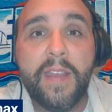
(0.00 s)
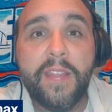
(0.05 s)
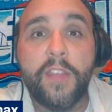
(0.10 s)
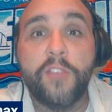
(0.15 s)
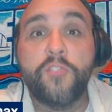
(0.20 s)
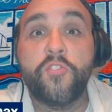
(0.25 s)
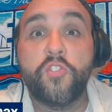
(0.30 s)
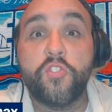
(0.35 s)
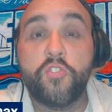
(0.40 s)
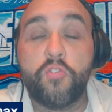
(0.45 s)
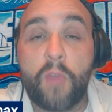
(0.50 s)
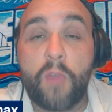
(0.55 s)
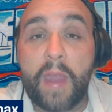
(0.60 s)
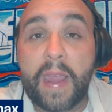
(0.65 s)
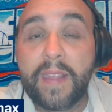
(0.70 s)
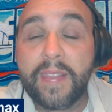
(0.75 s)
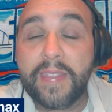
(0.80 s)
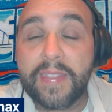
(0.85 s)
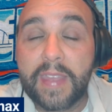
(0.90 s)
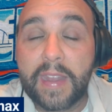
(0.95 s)
the
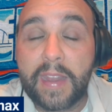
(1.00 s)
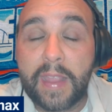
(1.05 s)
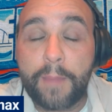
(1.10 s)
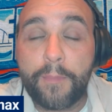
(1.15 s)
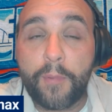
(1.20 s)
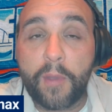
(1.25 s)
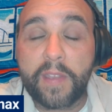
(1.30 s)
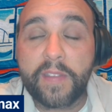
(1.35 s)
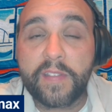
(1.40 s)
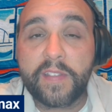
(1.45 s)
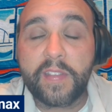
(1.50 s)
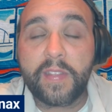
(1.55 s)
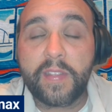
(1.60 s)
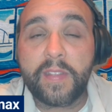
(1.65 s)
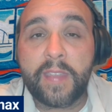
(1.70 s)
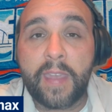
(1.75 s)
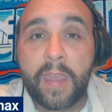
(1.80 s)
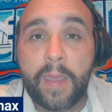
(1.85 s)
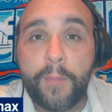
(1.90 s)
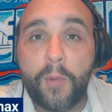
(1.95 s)
strength that he brings to the
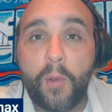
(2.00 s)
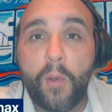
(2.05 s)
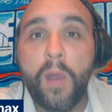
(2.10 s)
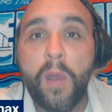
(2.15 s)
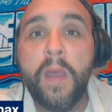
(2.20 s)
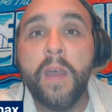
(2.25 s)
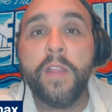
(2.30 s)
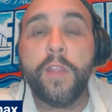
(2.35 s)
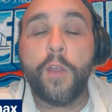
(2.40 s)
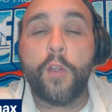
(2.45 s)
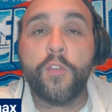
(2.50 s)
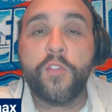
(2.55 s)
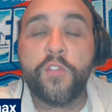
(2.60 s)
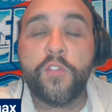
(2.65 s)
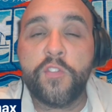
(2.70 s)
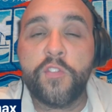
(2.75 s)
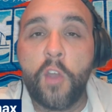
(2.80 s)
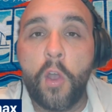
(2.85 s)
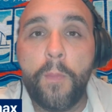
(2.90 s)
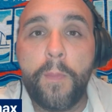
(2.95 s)
table, there are
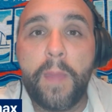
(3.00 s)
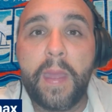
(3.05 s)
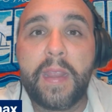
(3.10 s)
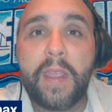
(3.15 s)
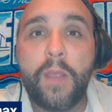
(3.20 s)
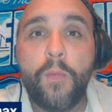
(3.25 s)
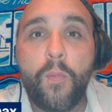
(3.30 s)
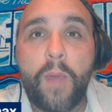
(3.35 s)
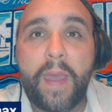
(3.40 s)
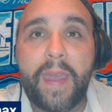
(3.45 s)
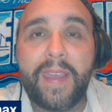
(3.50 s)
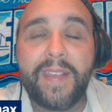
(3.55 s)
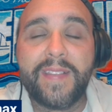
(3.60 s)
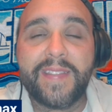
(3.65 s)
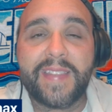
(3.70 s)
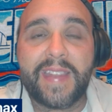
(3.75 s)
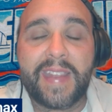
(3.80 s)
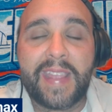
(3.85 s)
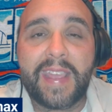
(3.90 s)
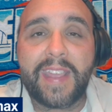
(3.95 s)
so many
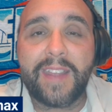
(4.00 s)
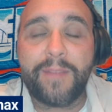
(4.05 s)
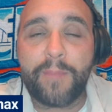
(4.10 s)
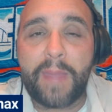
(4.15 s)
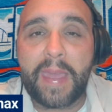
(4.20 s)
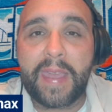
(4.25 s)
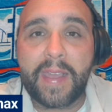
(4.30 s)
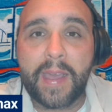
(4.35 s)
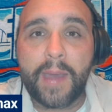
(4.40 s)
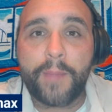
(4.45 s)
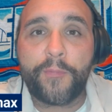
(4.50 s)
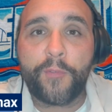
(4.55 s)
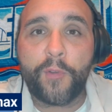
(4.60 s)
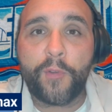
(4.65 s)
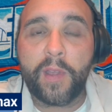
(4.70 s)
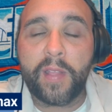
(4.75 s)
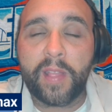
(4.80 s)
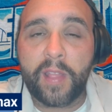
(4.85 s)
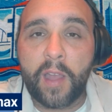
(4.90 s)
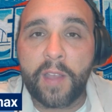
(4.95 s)
ways that he can make up for
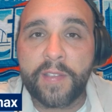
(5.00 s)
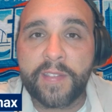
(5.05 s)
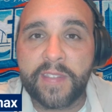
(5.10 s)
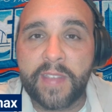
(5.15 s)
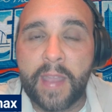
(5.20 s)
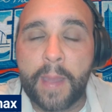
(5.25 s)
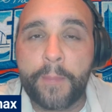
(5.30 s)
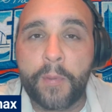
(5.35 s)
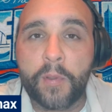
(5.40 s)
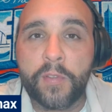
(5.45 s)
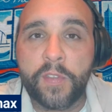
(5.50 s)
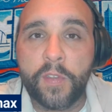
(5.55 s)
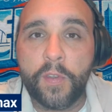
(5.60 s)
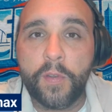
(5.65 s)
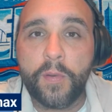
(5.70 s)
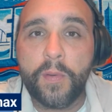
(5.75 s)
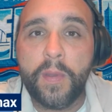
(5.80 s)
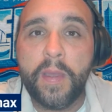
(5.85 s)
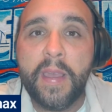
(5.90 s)
a lost step or two.